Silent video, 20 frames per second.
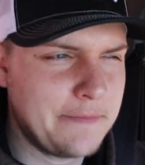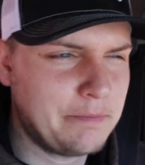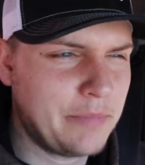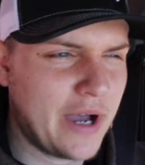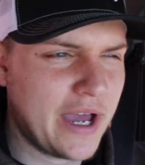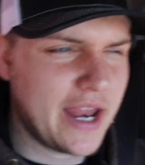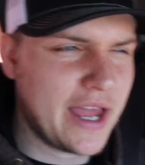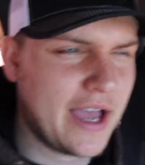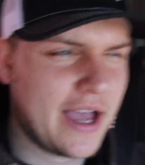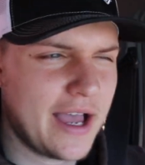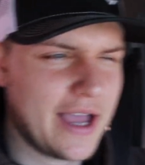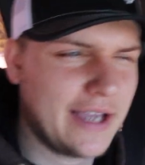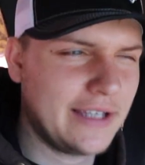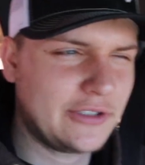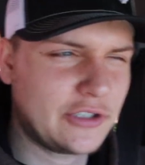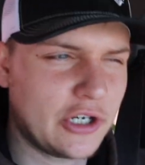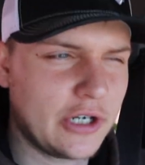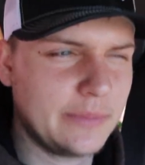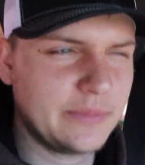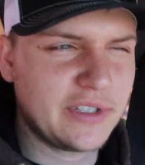But
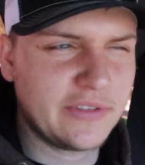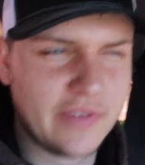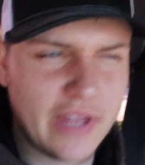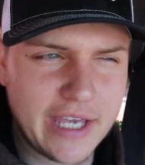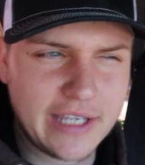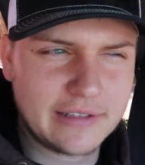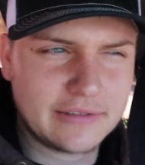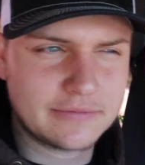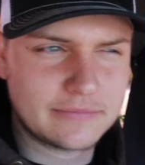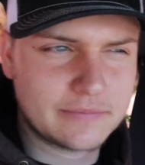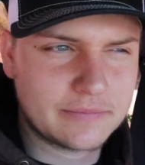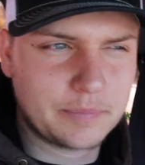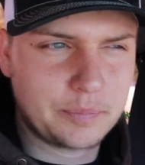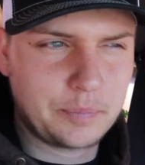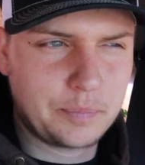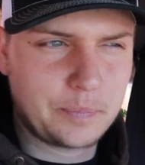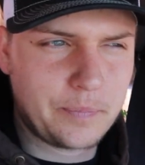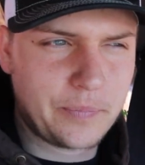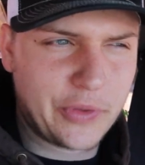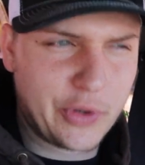in terms of like
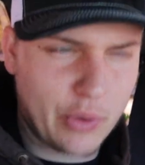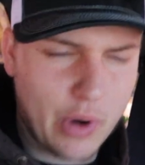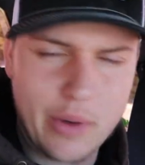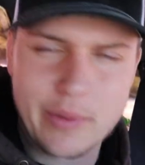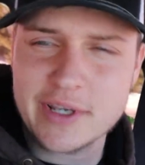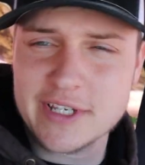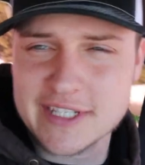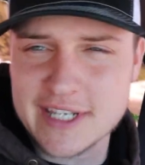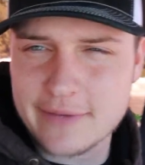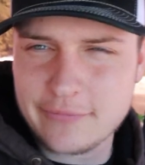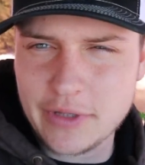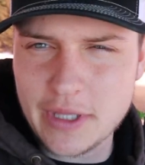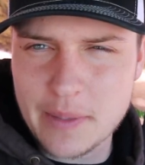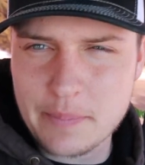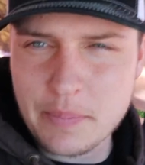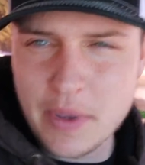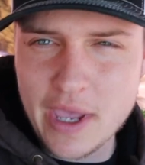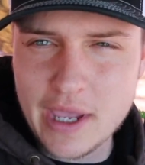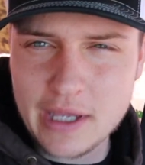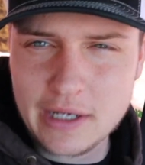throwing stuff in the
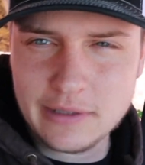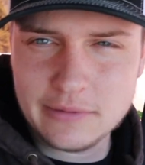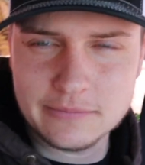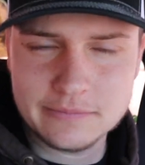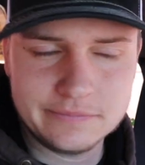bed,